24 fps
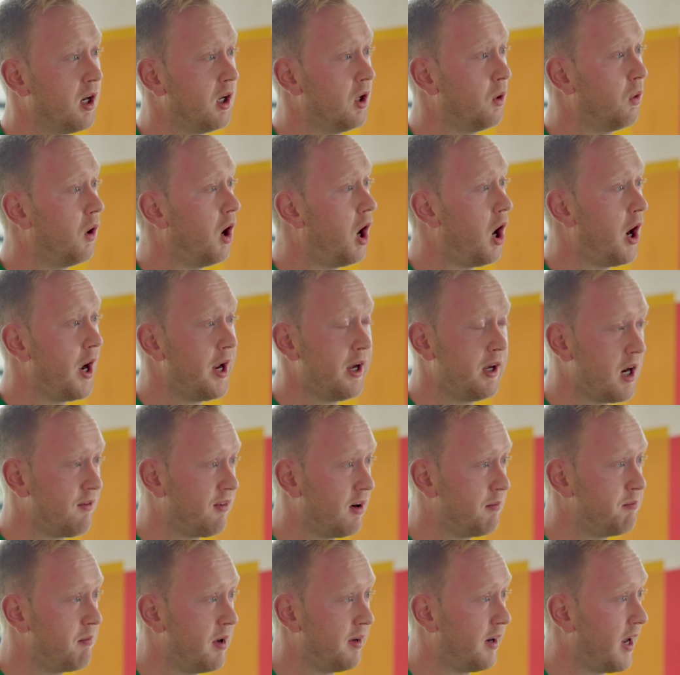Now, I
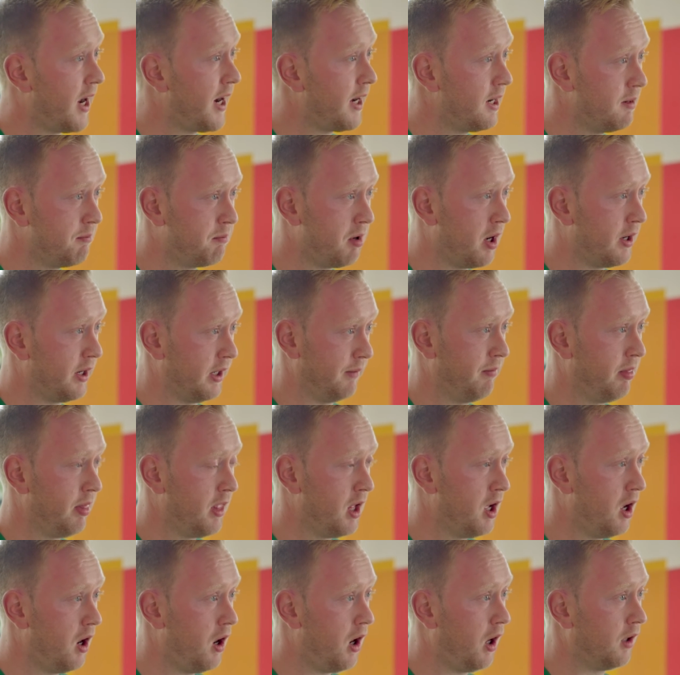never met anybody
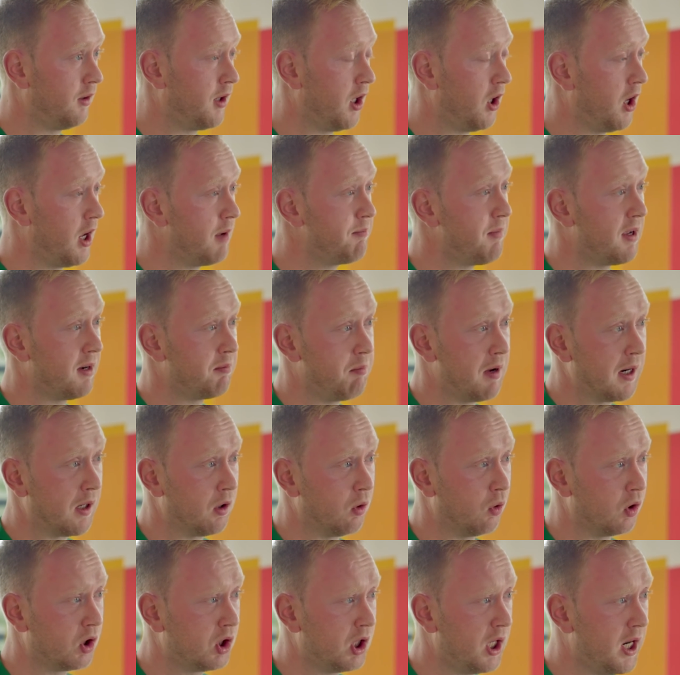until I met
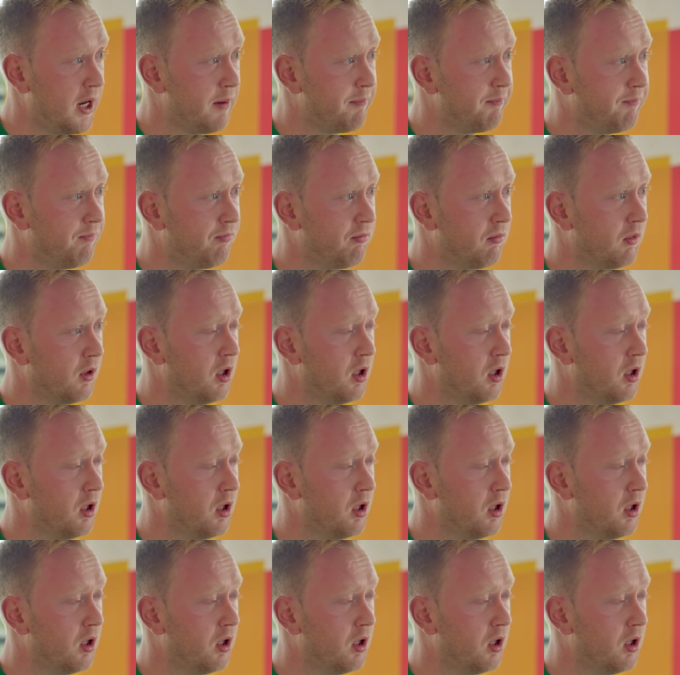Michael O'Shea.